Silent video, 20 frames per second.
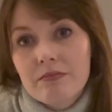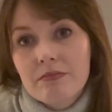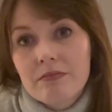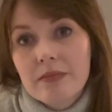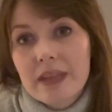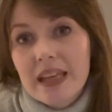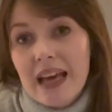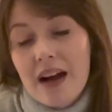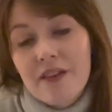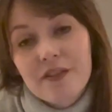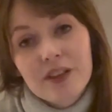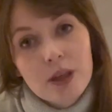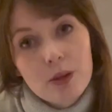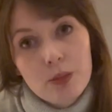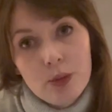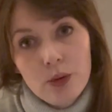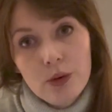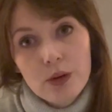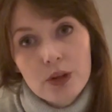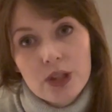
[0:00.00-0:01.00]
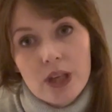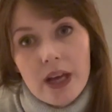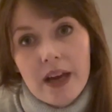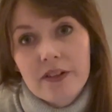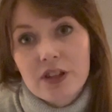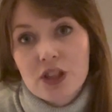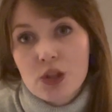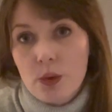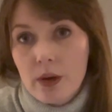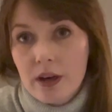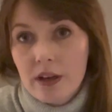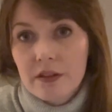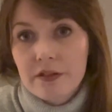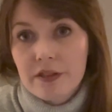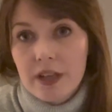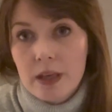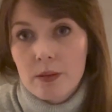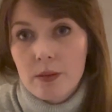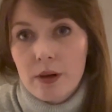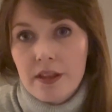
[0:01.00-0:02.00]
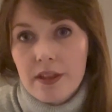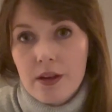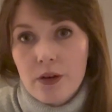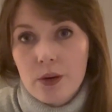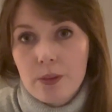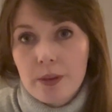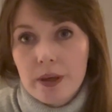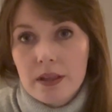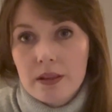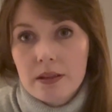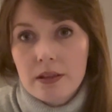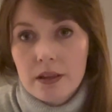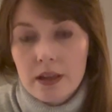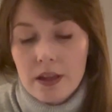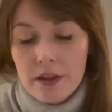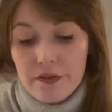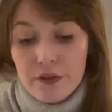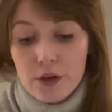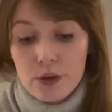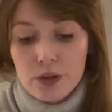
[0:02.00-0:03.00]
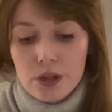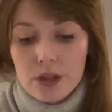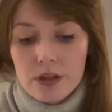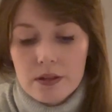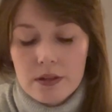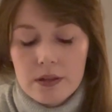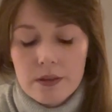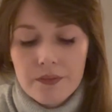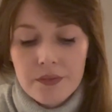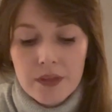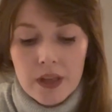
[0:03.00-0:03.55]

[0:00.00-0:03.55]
me having a port, because I had 12 chemotherapy infusions.